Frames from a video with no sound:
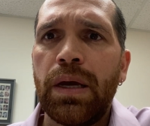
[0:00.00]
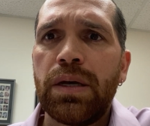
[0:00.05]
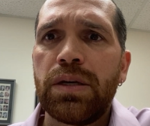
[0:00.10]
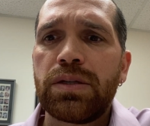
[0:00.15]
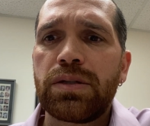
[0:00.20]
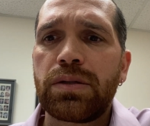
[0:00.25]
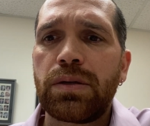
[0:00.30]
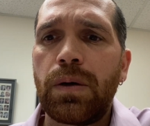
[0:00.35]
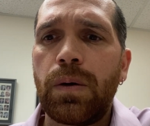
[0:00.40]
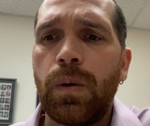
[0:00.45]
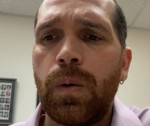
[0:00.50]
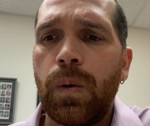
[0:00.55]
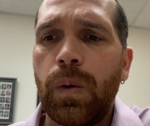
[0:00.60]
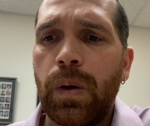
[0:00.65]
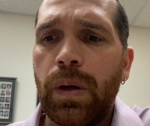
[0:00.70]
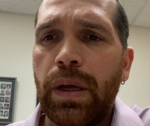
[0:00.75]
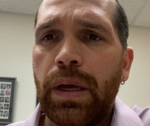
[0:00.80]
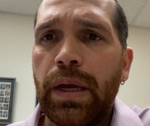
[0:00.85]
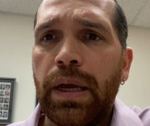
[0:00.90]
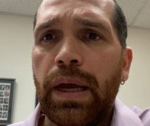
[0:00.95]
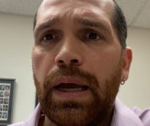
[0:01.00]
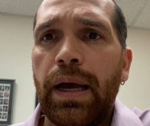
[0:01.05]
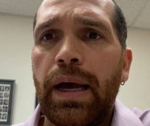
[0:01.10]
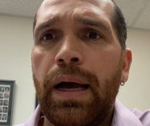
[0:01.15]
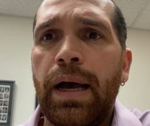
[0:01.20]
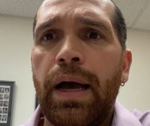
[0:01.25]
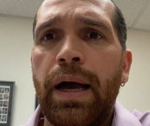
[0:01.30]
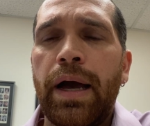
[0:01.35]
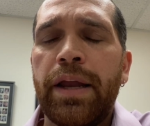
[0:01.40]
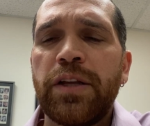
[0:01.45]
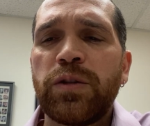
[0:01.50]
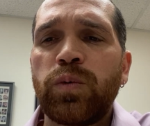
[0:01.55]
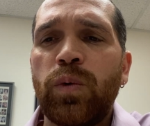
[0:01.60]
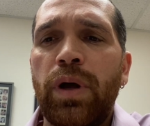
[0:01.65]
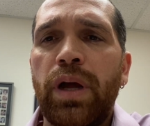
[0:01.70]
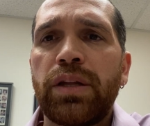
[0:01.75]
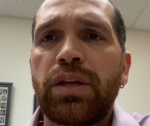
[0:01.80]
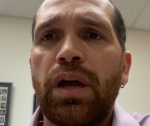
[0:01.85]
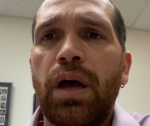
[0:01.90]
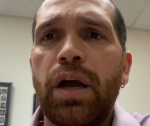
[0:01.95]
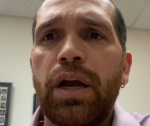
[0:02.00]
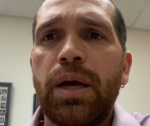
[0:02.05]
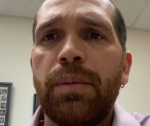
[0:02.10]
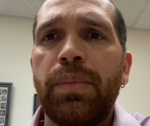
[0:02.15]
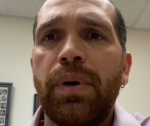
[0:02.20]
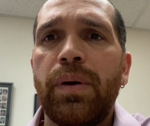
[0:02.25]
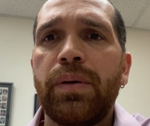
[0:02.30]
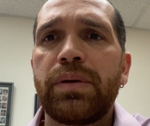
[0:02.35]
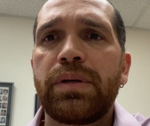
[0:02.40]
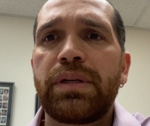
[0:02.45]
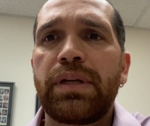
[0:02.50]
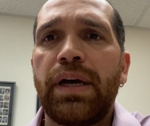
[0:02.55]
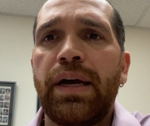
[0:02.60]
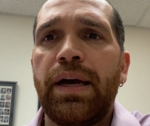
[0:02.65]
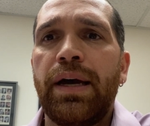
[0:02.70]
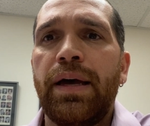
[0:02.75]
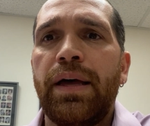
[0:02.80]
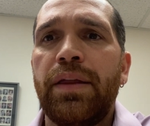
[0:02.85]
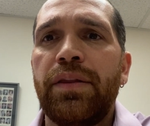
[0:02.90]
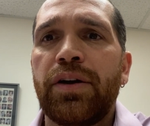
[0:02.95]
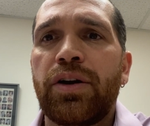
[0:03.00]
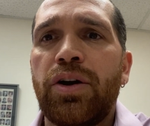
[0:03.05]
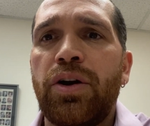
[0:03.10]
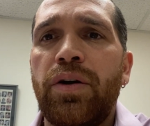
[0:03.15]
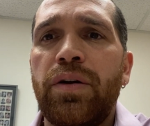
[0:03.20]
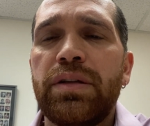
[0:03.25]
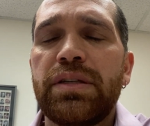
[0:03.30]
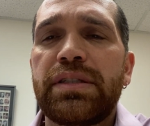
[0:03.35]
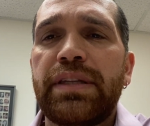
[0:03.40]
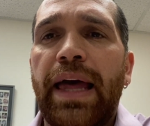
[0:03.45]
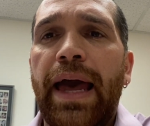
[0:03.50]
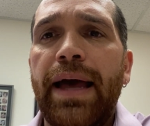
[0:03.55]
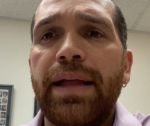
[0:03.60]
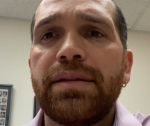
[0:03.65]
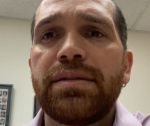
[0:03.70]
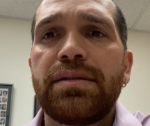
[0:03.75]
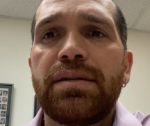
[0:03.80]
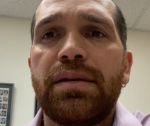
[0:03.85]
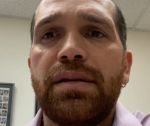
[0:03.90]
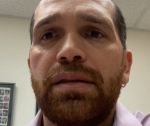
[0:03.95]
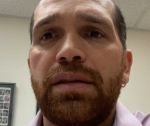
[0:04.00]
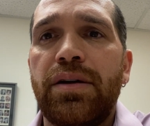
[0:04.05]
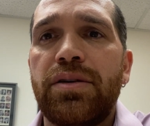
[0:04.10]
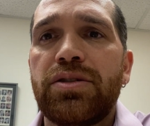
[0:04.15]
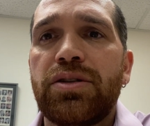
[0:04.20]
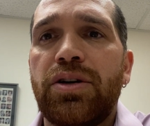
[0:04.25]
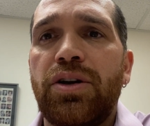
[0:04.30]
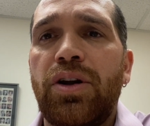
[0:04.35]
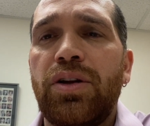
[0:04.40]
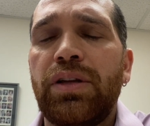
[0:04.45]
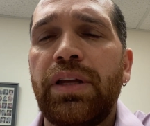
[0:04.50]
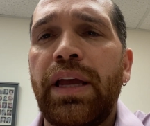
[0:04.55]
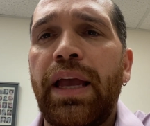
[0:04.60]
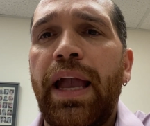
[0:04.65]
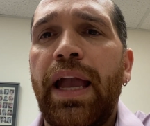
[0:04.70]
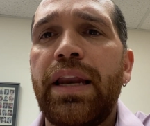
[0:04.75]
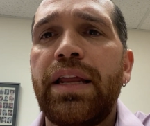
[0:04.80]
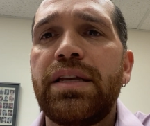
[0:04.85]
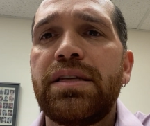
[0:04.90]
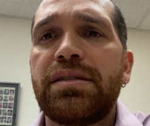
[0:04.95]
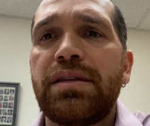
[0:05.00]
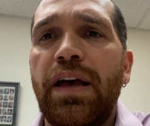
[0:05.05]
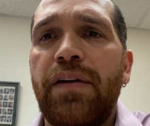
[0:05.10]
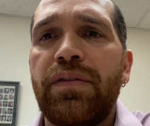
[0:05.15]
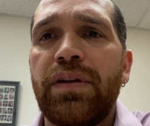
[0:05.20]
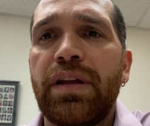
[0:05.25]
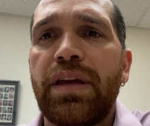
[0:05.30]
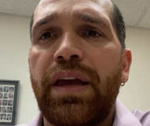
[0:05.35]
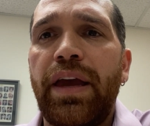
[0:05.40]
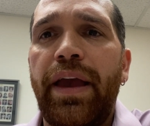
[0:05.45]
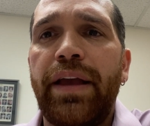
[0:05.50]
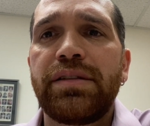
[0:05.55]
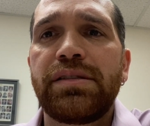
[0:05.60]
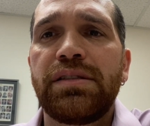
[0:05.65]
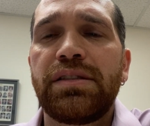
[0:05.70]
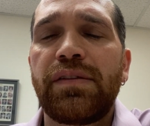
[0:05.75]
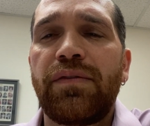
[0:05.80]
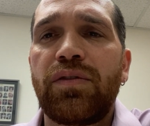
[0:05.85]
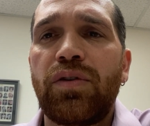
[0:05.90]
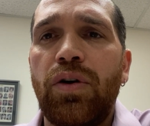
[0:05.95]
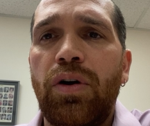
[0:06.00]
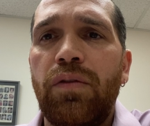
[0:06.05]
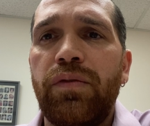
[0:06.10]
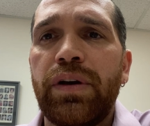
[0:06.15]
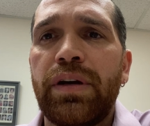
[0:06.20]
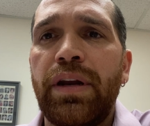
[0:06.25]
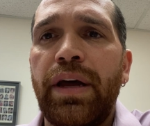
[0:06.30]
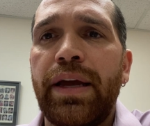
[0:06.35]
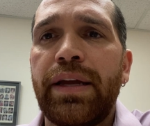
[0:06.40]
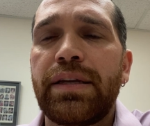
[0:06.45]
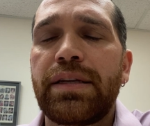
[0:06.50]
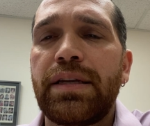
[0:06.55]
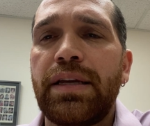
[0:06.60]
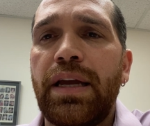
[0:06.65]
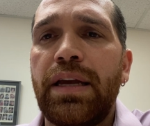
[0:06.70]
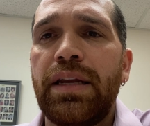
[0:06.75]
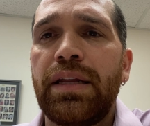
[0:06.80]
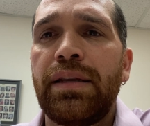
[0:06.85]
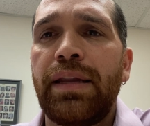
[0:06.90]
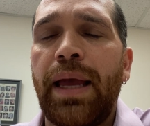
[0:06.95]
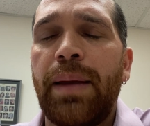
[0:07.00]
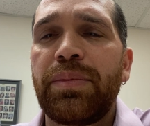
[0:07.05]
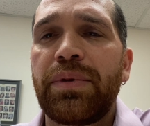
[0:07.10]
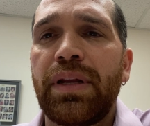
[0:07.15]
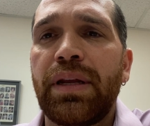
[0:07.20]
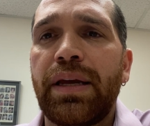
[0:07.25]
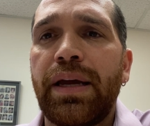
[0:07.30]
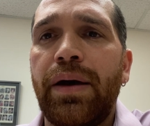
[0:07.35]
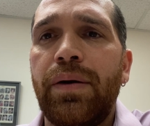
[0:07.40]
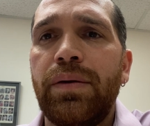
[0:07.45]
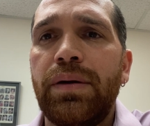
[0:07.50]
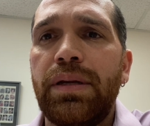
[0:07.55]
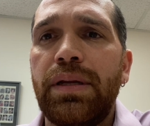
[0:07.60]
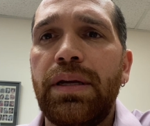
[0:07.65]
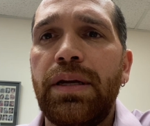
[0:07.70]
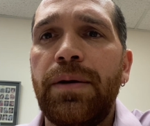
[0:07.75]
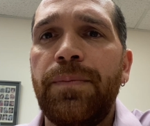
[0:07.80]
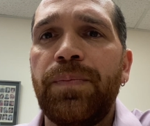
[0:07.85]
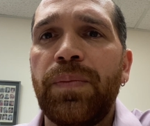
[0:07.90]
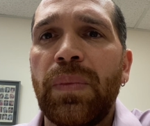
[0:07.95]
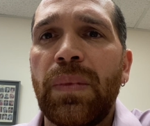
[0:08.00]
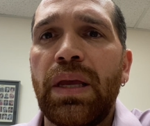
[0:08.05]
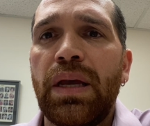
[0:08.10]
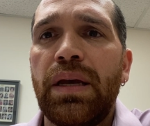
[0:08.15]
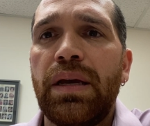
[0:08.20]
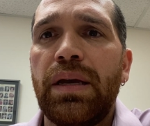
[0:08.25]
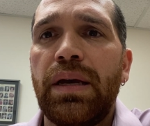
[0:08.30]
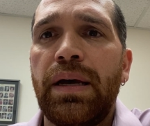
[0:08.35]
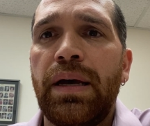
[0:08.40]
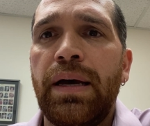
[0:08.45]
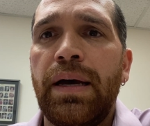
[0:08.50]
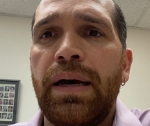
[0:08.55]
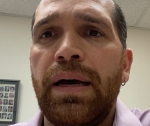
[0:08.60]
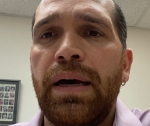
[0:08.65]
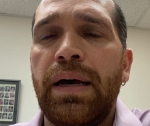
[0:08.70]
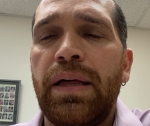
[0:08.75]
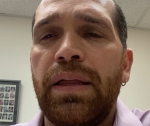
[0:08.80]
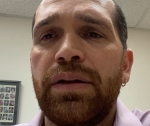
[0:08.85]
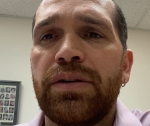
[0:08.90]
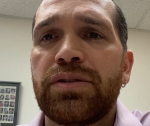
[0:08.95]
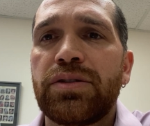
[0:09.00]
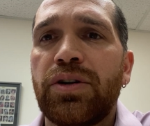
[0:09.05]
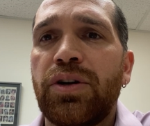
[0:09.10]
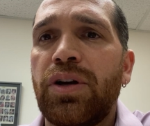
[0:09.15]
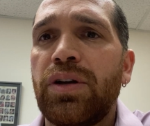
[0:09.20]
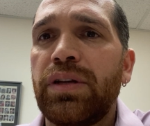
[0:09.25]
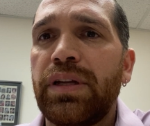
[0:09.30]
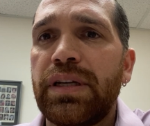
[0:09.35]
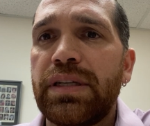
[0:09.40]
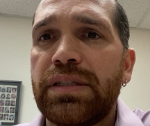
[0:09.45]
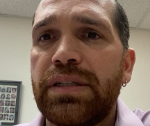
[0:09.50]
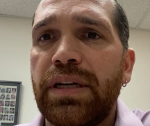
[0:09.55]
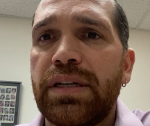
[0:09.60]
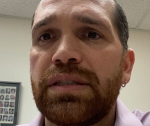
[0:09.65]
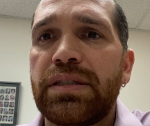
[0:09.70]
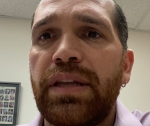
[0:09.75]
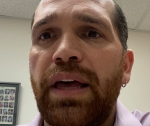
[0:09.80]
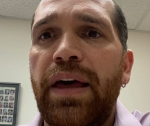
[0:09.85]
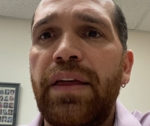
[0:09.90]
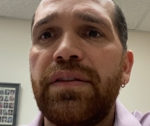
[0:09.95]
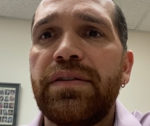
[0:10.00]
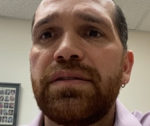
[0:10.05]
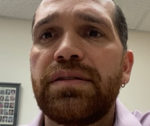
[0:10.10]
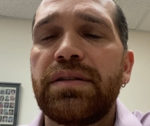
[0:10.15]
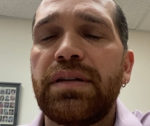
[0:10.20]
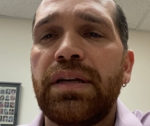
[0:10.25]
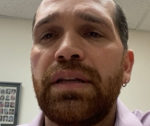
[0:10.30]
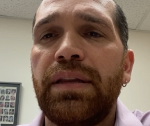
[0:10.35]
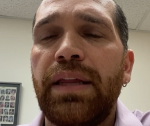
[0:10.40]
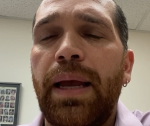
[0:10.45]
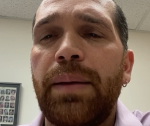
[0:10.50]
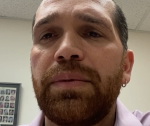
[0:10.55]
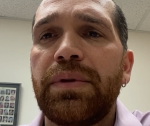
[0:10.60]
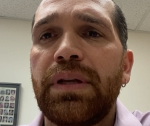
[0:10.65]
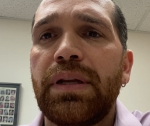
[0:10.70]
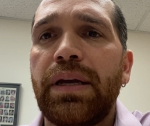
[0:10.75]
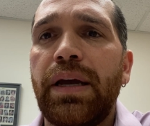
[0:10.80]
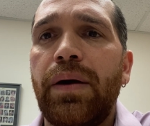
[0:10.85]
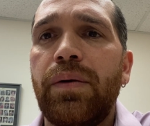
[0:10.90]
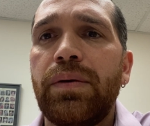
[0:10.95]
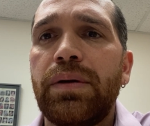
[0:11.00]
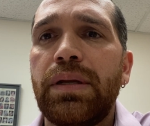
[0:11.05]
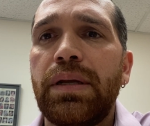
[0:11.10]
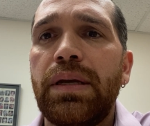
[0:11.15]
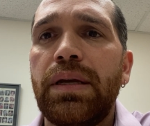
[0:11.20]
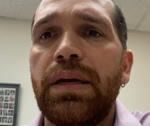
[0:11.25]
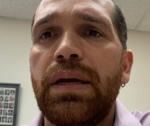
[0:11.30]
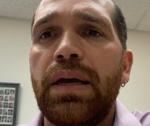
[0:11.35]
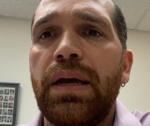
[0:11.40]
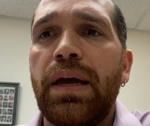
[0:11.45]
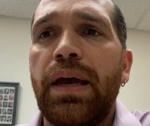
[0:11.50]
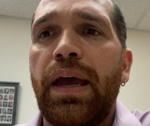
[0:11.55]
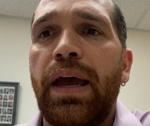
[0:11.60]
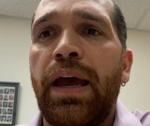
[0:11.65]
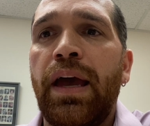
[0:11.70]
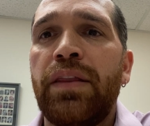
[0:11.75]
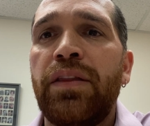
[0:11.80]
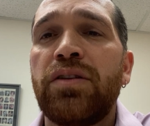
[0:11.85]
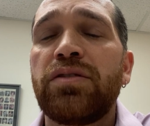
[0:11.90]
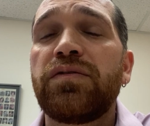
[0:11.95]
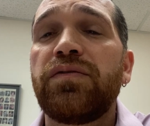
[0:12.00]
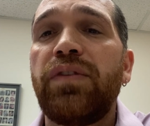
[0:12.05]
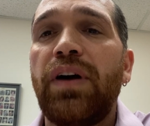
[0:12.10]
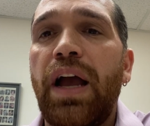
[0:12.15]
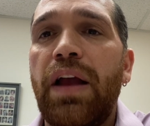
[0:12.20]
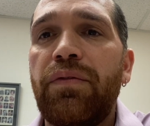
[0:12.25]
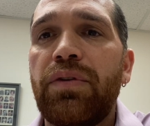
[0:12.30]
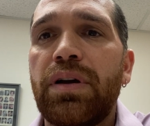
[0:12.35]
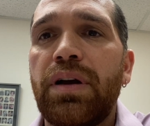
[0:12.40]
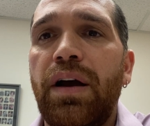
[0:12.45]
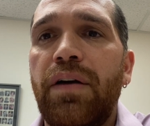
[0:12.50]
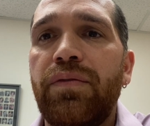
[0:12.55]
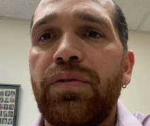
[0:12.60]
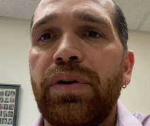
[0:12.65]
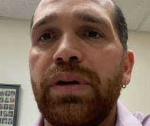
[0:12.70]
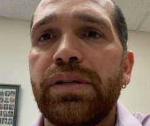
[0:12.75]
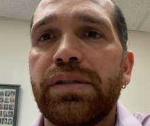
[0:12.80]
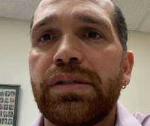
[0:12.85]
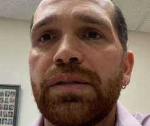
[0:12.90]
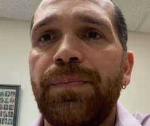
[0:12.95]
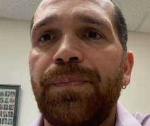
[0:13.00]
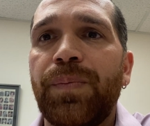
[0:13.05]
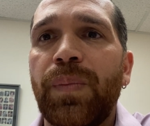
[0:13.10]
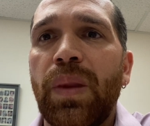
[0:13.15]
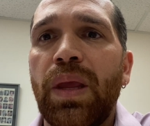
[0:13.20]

So I just want to talk about the current stats. There's currently 87 cases of COVID-19 in Lambton County. There's currently 6 deaths in Lambton County, and there's 5 recoveries.